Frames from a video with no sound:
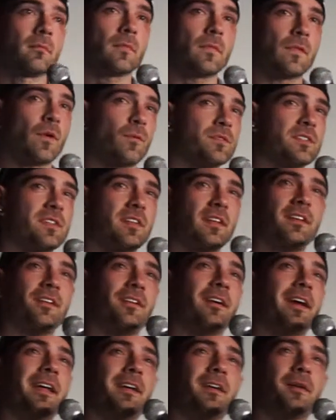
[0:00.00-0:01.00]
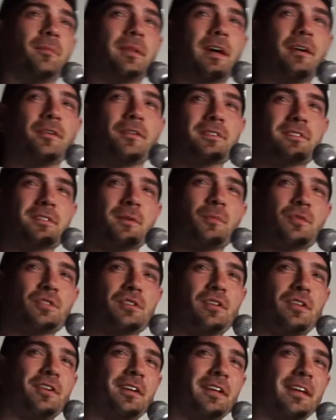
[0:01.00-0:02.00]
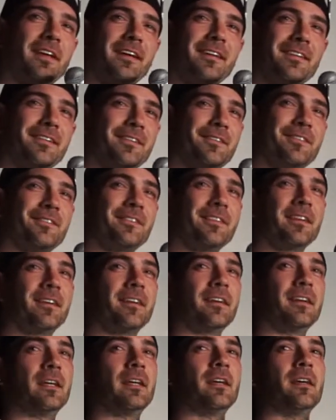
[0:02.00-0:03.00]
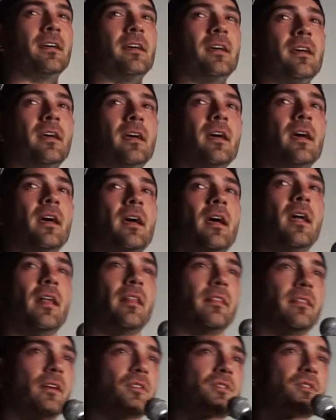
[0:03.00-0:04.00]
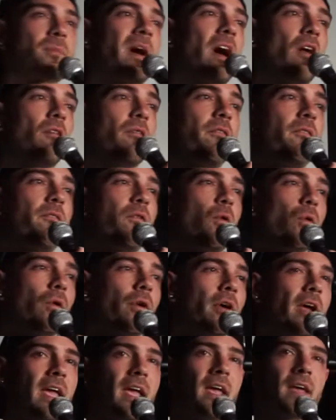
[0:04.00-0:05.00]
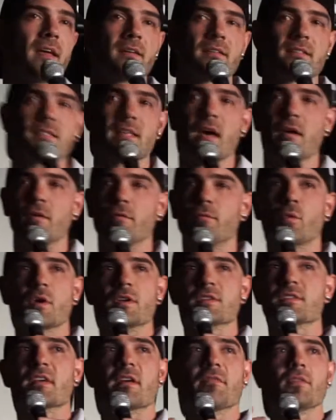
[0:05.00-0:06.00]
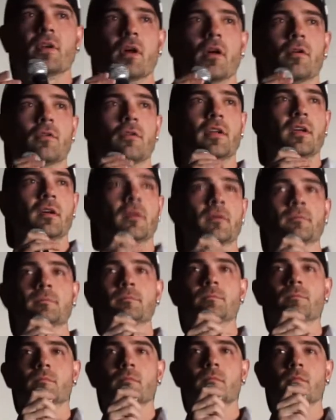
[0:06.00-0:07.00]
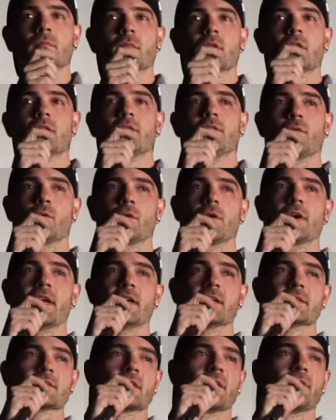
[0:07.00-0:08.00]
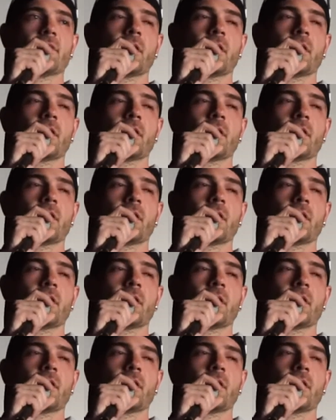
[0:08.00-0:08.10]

Don't stick your hand up now because someone's looking at you. There's about 4 hands out of what, 700 here? 4 hands give